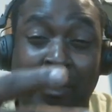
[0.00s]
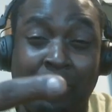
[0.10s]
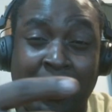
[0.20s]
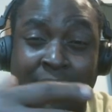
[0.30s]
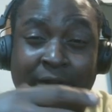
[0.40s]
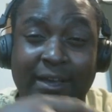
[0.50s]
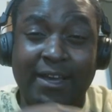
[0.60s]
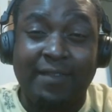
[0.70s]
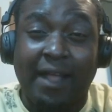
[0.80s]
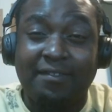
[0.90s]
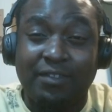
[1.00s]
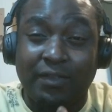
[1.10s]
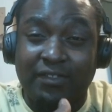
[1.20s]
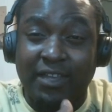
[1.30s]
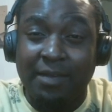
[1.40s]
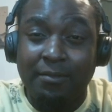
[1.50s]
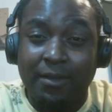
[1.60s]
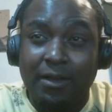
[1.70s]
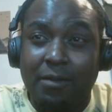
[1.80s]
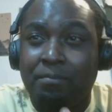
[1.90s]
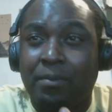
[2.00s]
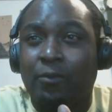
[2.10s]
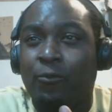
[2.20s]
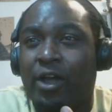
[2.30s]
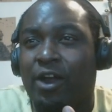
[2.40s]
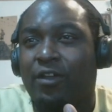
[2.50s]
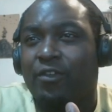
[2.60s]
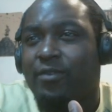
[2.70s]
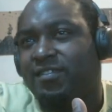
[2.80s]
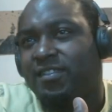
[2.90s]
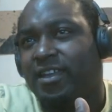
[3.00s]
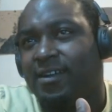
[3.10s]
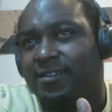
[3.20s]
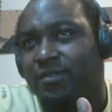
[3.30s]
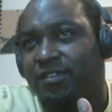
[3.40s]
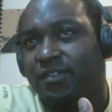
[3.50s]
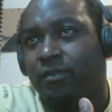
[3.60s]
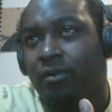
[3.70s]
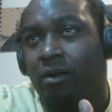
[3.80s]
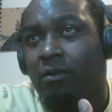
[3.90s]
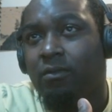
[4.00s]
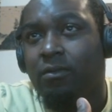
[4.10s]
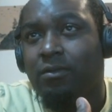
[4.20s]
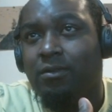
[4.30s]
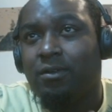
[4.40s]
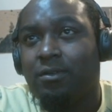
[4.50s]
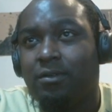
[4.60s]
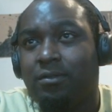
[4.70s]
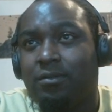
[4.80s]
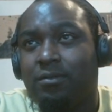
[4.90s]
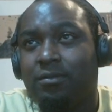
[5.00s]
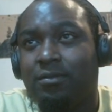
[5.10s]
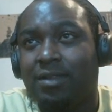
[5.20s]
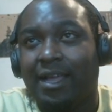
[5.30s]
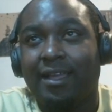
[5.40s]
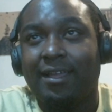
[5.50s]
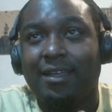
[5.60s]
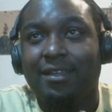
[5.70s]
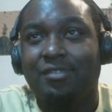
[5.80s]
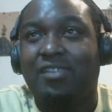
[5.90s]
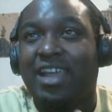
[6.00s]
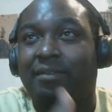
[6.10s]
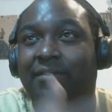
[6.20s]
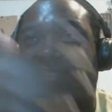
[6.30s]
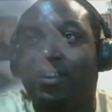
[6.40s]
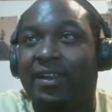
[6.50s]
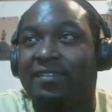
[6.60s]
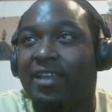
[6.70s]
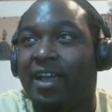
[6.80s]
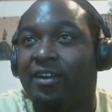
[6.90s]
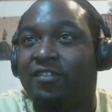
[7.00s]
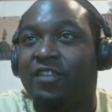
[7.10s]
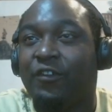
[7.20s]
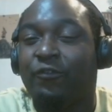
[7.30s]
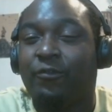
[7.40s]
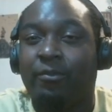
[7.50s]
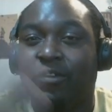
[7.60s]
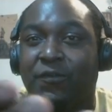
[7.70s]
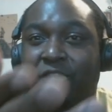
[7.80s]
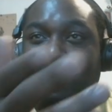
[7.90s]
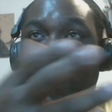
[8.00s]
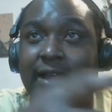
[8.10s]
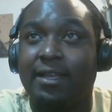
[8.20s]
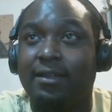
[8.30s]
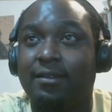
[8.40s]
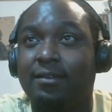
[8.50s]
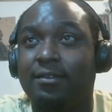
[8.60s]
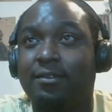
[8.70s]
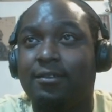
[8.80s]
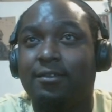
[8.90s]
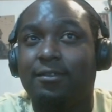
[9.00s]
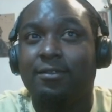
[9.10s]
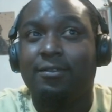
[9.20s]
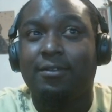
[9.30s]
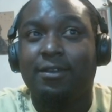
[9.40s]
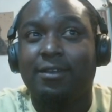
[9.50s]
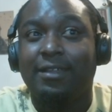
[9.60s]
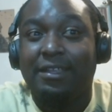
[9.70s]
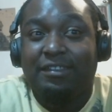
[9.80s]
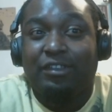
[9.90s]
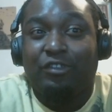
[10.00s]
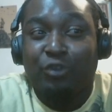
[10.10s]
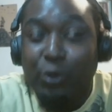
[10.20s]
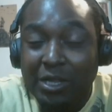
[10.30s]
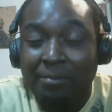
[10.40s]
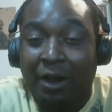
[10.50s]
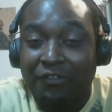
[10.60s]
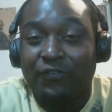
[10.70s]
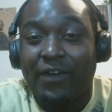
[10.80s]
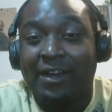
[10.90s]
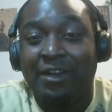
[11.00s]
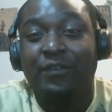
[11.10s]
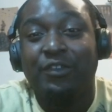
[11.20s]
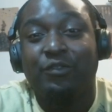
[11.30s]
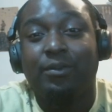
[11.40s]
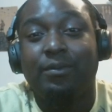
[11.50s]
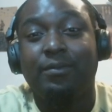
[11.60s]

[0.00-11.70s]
or whatever. That's still the same. But where are the rest of the characteristics of Garou? Like, you can't even tell that his hair is different from the rest of his body. This is a truly monstrified individual.